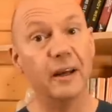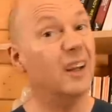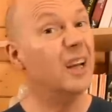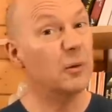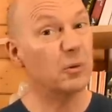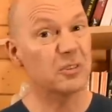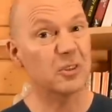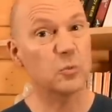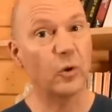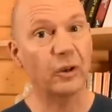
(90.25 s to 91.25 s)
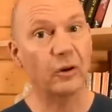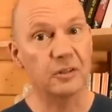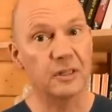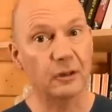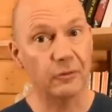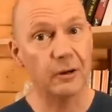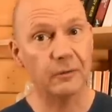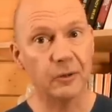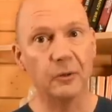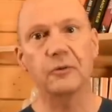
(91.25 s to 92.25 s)
It wasn't just one long single road,
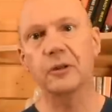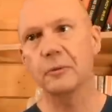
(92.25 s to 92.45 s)
of course,